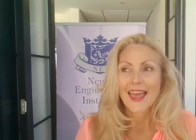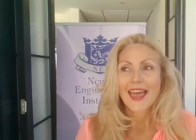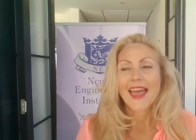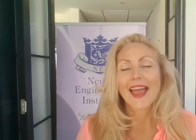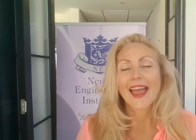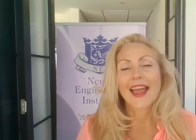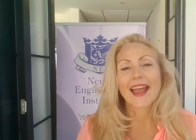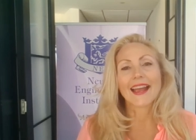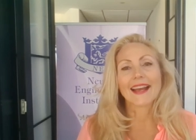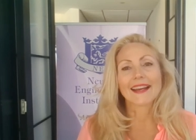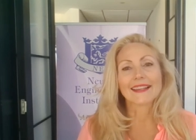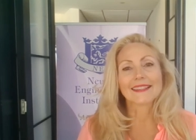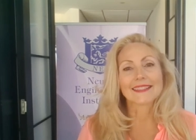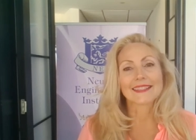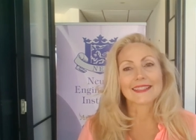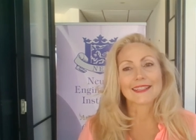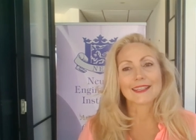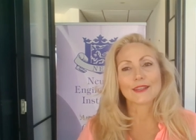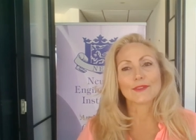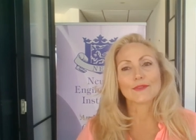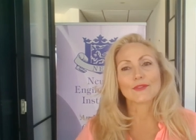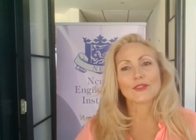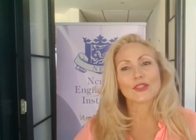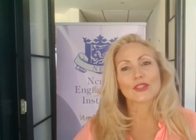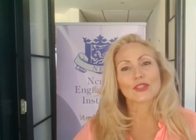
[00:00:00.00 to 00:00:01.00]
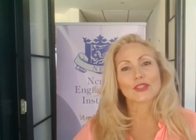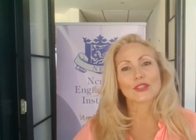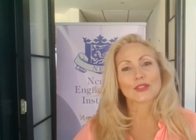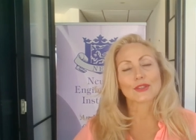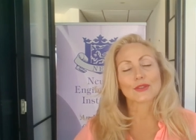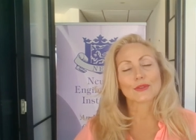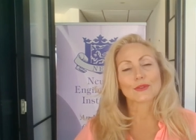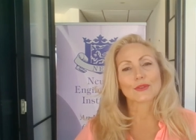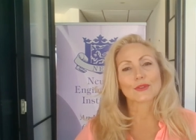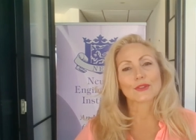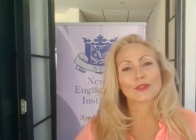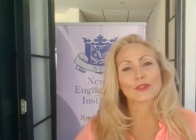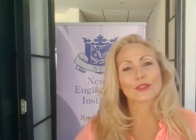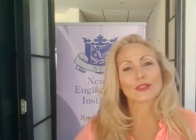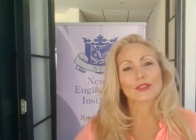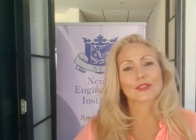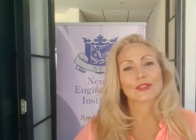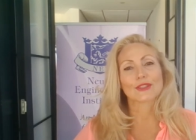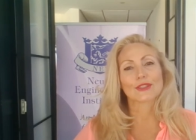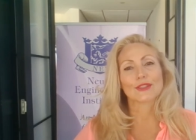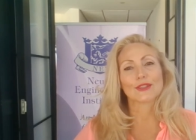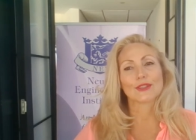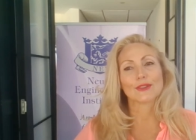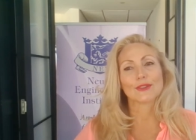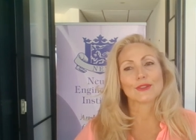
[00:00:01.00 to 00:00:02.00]
and to give you the
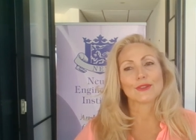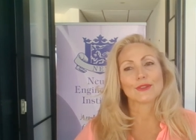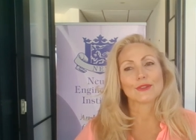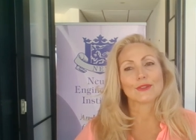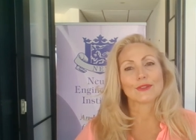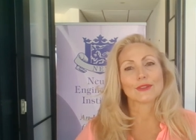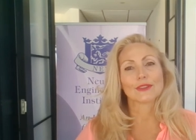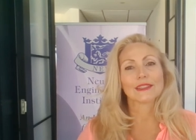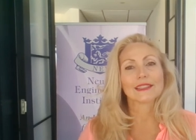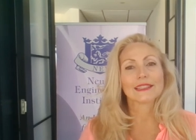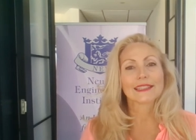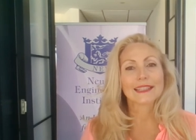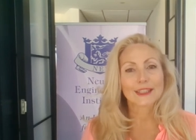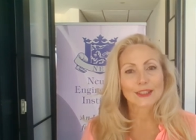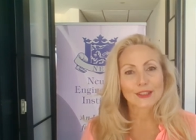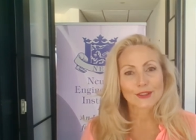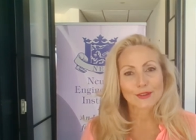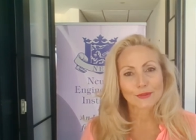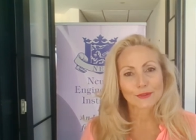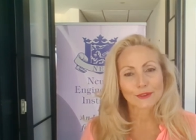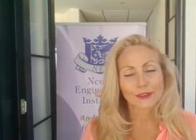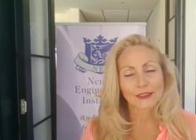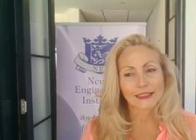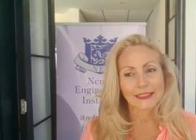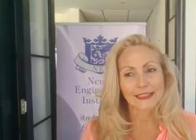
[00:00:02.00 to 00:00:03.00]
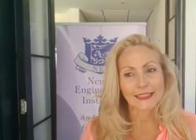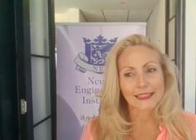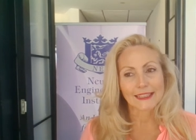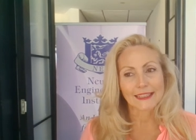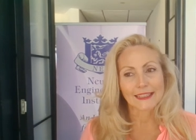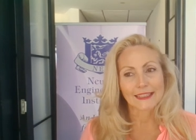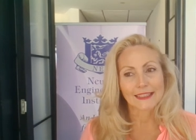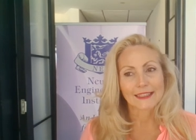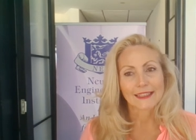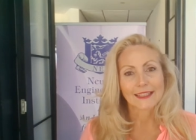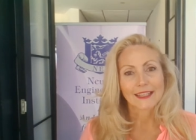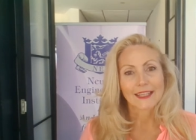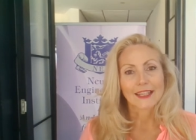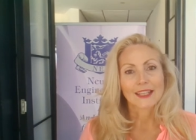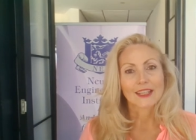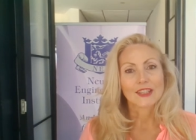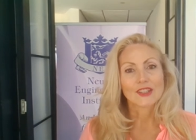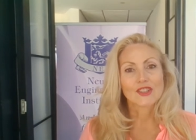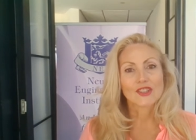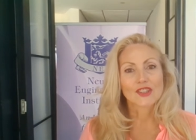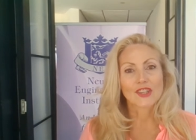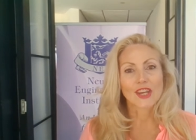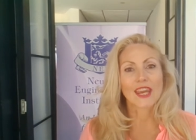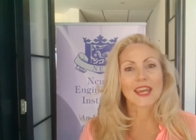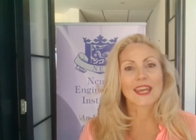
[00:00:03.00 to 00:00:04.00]
tools to literally
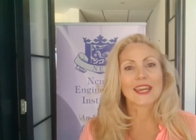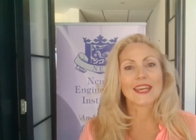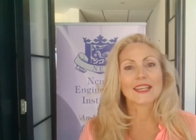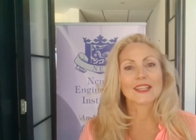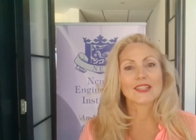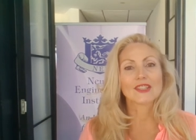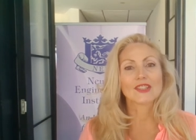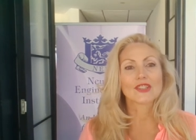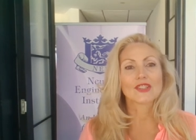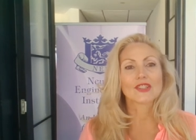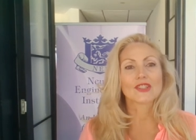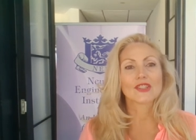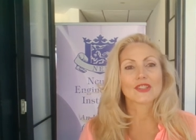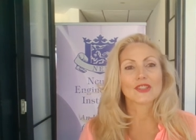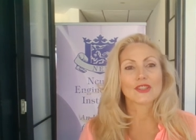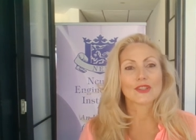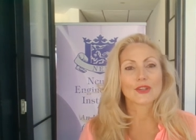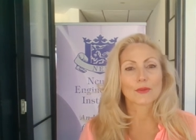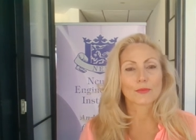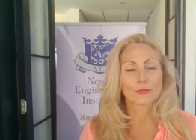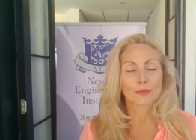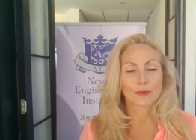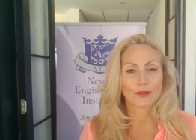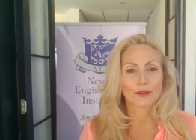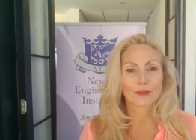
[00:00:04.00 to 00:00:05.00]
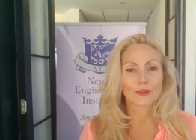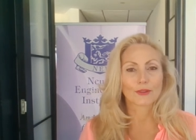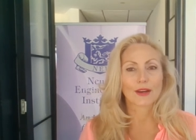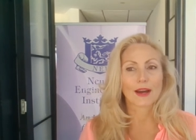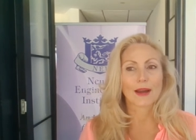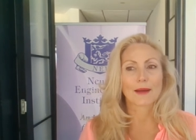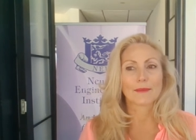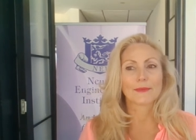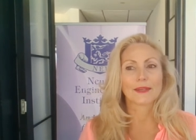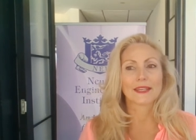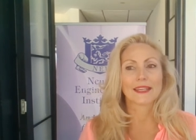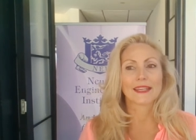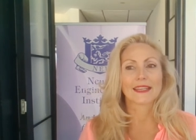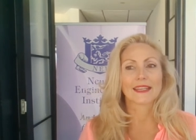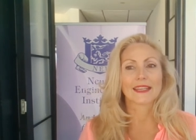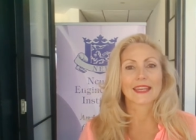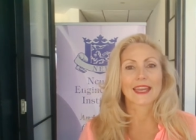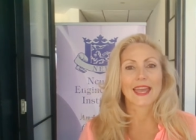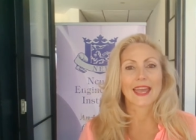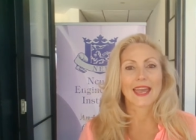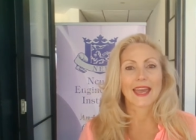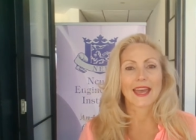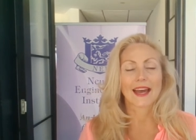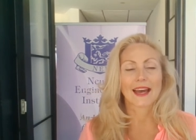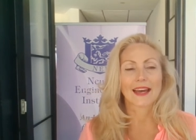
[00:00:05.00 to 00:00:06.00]
change your programming
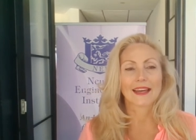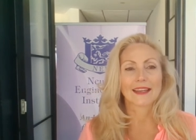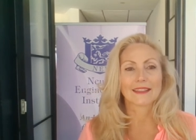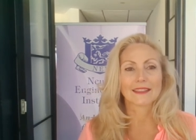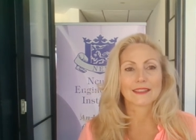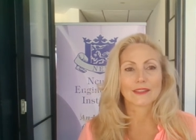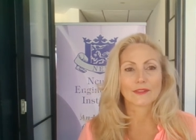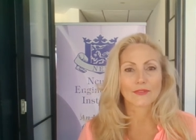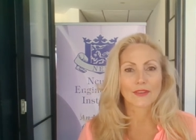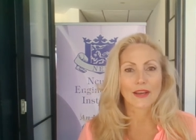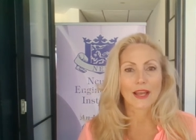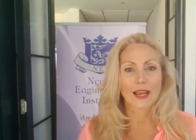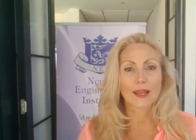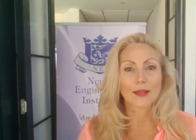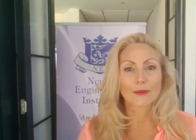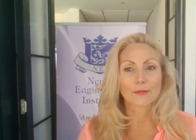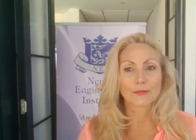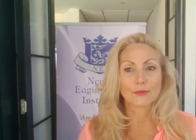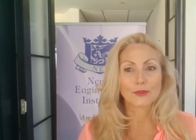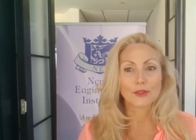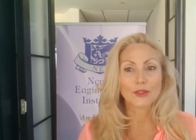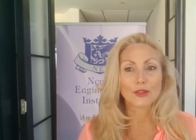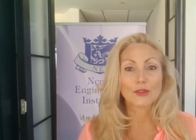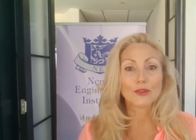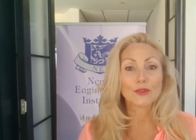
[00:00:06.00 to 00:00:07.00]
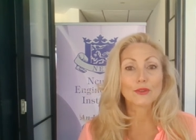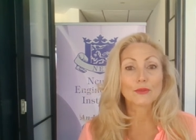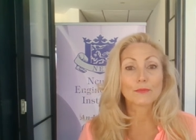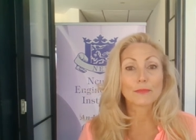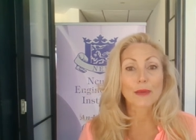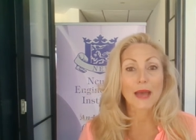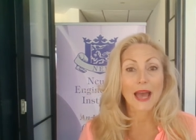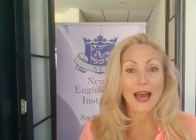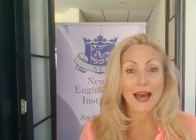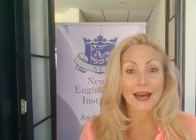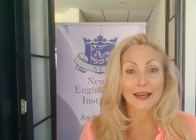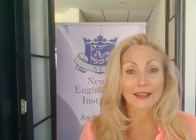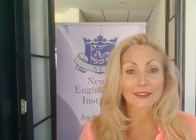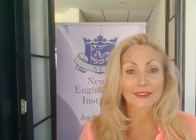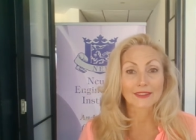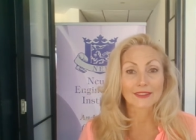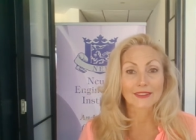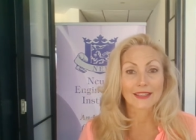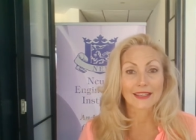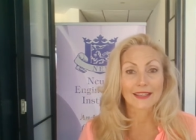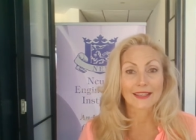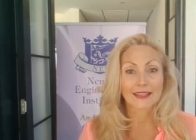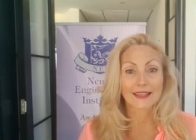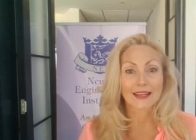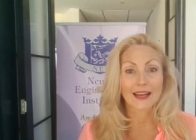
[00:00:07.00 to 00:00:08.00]
and develop new
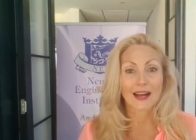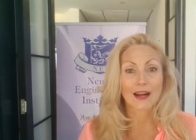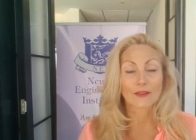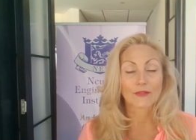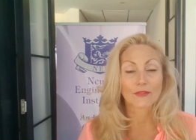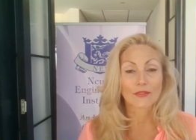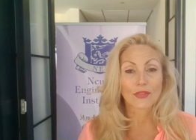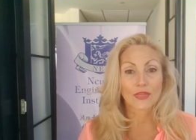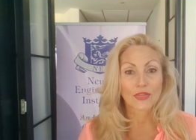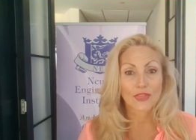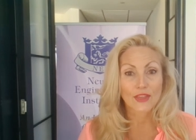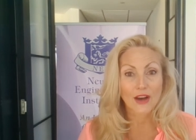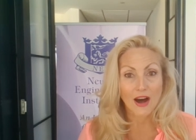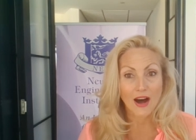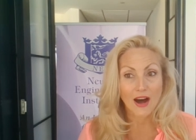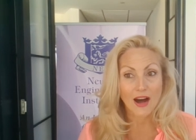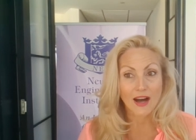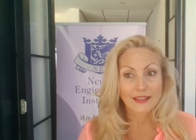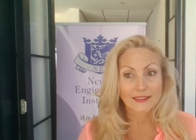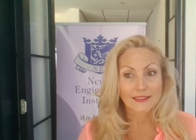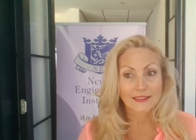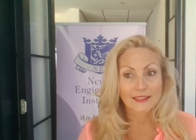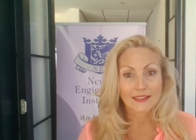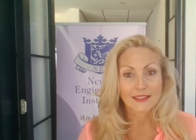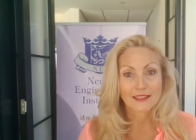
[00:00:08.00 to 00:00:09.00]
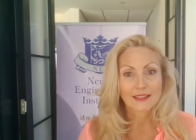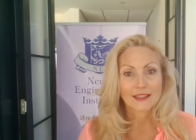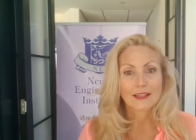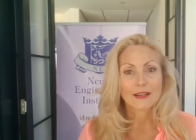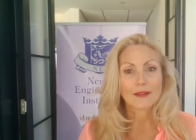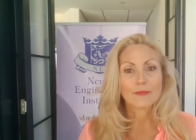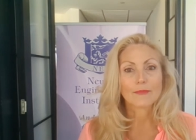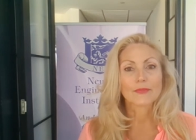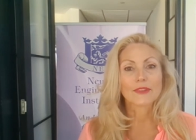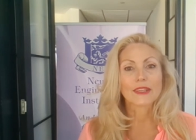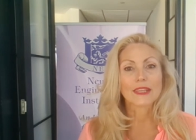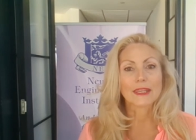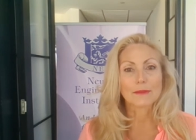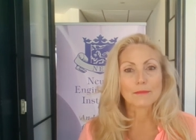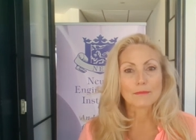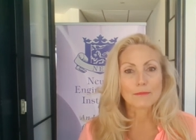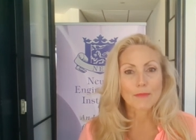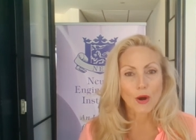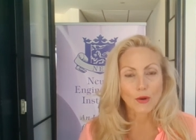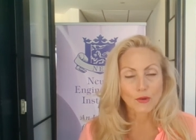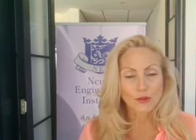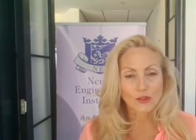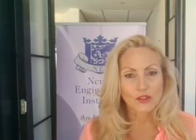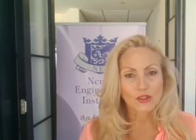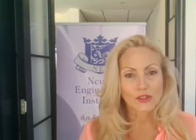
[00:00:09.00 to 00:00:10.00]
patterning of thought,
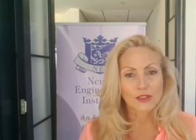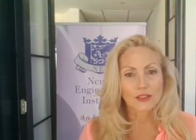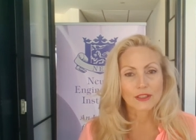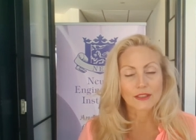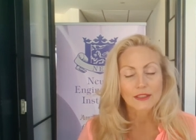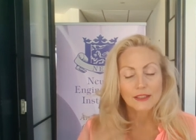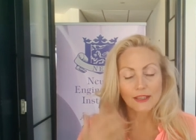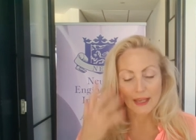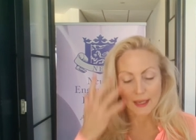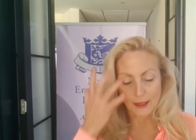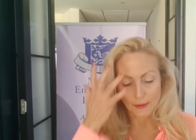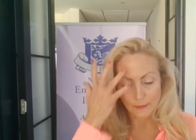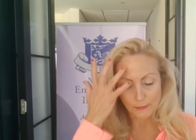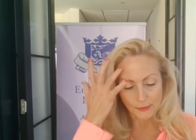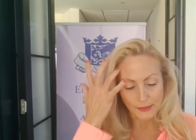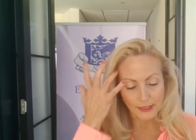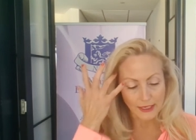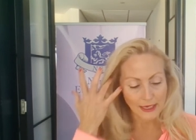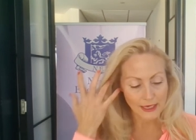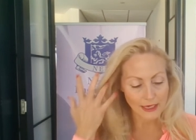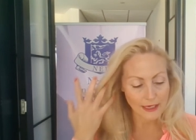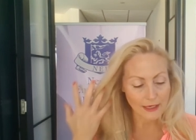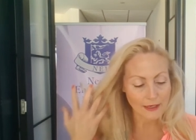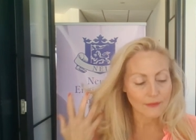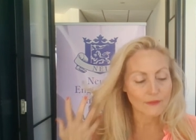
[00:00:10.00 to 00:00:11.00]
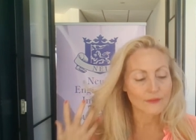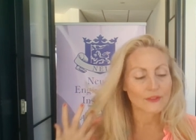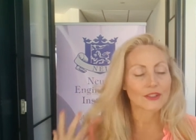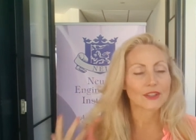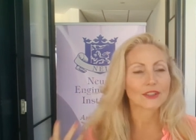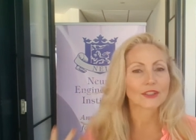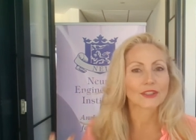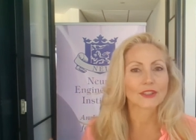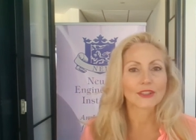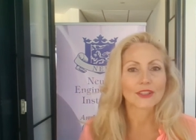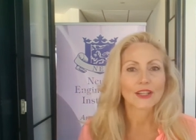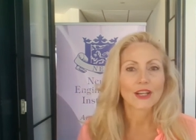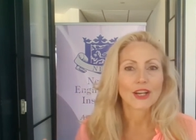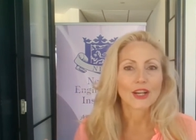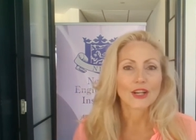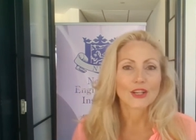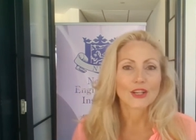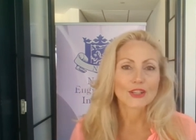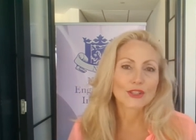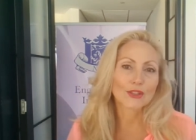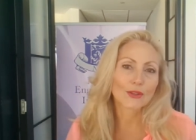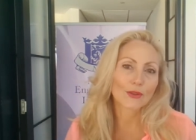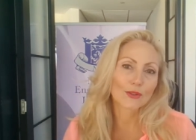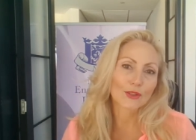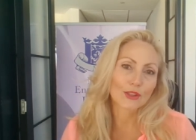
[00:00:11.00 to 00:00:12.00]
emotion, and behavior
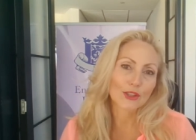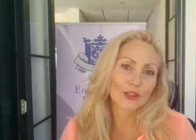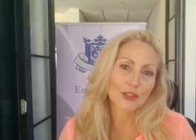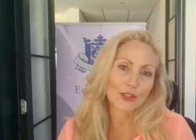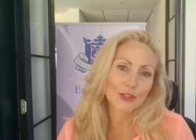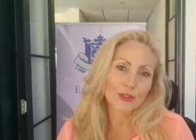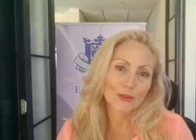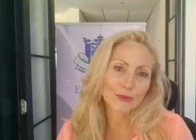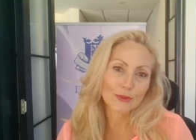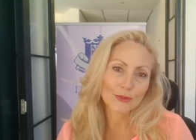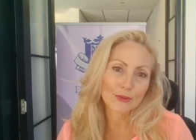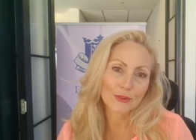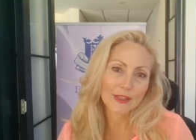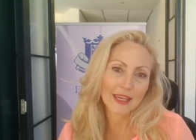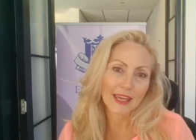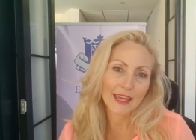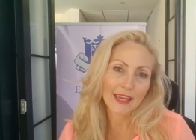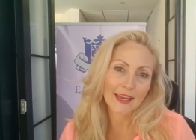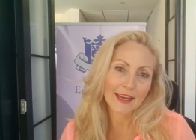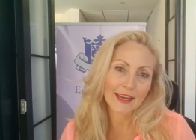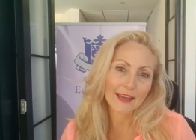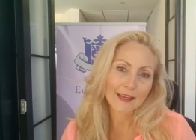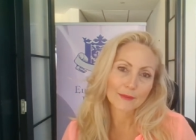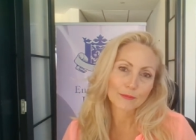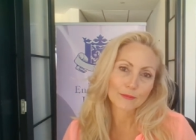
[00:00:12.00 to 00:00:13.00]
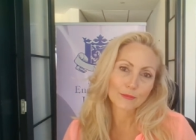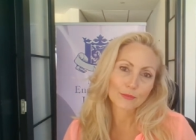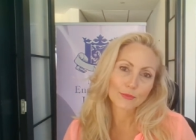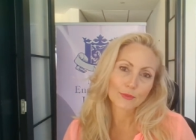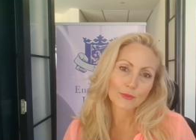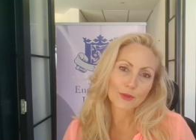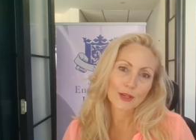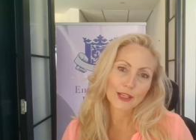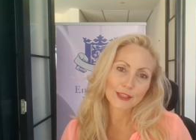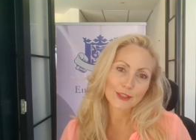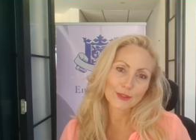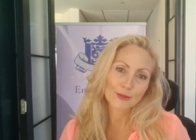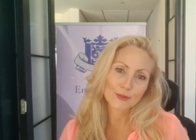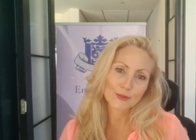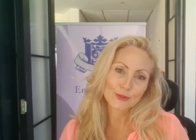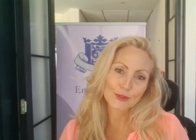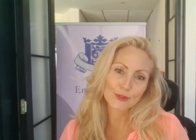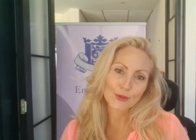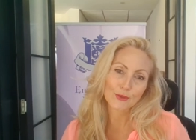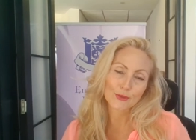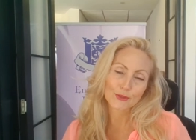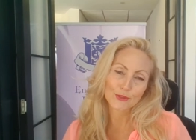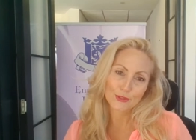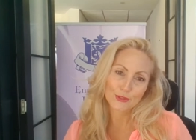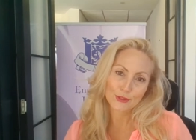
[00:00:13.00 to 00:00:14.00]
so that you can bring those
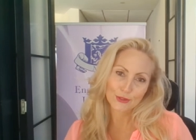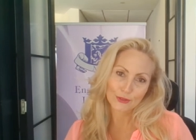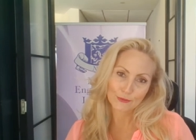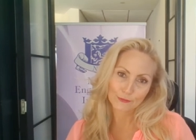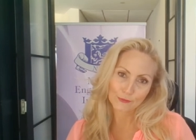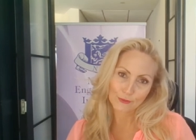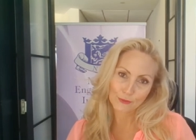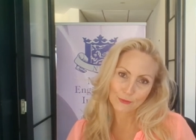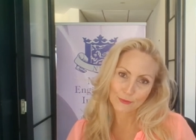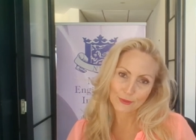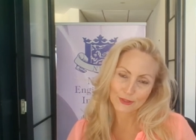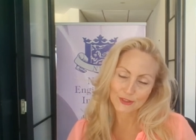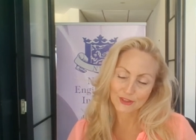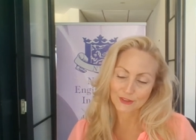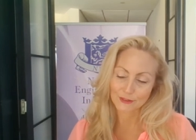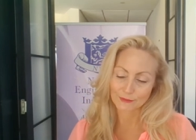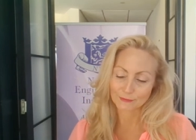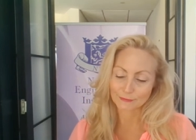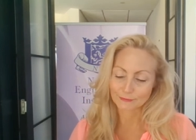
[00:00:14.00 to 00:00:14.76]
goals to fruition.